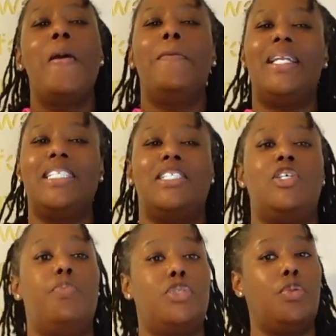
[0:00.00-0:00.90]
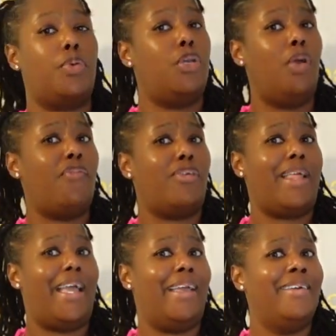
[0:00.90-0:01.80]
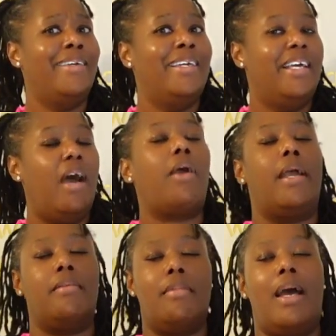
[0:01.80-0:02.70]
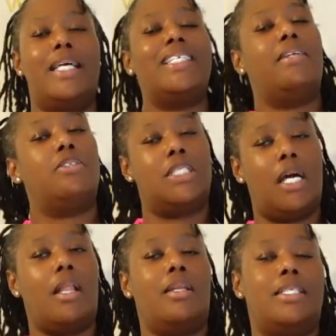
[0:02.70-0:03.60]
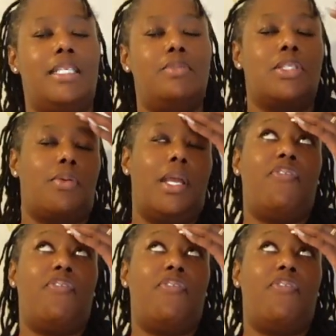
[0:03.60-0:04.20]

But this is super, super cute. And for like, okay, I said it was $1, I said it was $3.